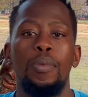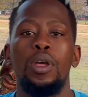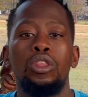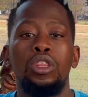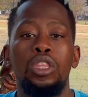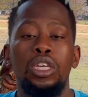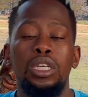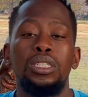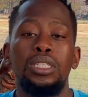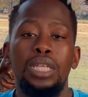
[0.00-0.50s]

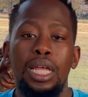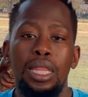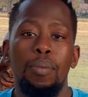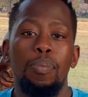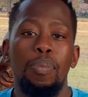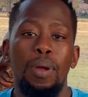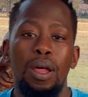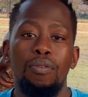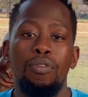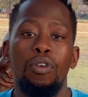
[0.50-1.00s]
These are the
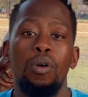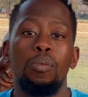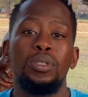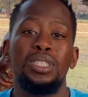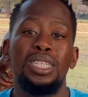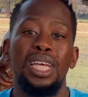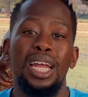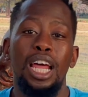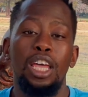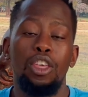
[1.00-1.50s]
platforms
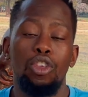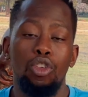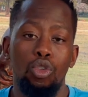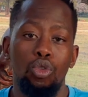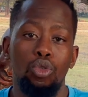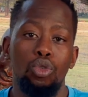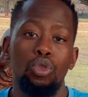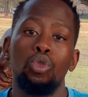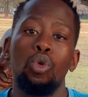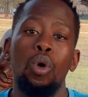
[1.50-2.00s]
that I
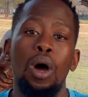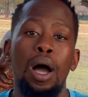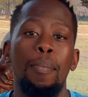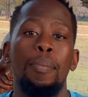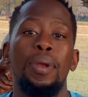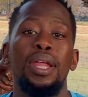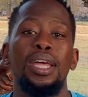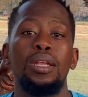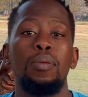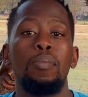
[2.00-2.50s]
use to
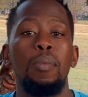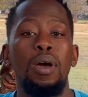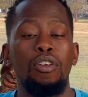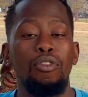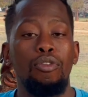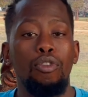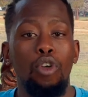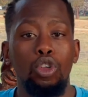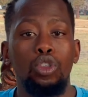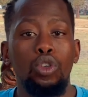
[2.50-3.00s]
upload my
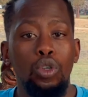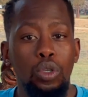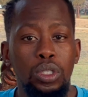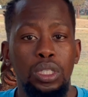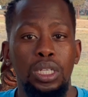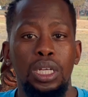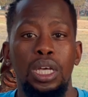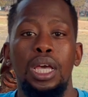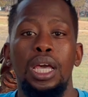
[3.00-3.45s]
photos,